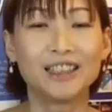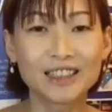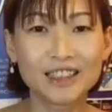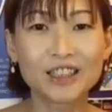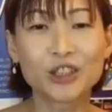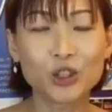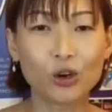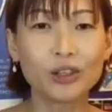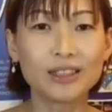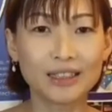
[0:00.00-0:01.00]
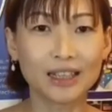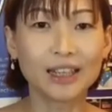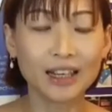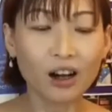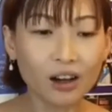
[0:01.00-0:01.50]
This is Joy
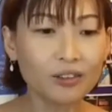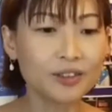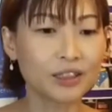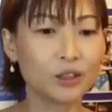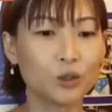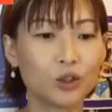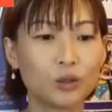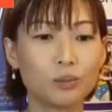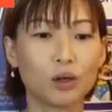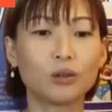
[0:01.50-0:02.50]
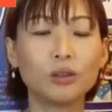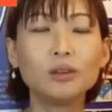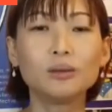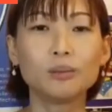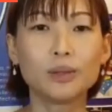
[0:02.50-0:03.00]
signing off. See you
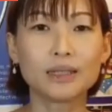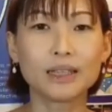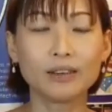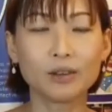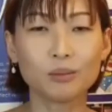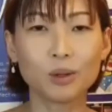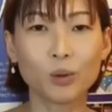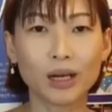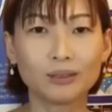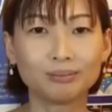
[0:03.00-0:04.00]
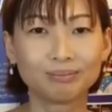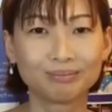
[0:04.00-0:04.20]
tomorrow. Be safe and be well.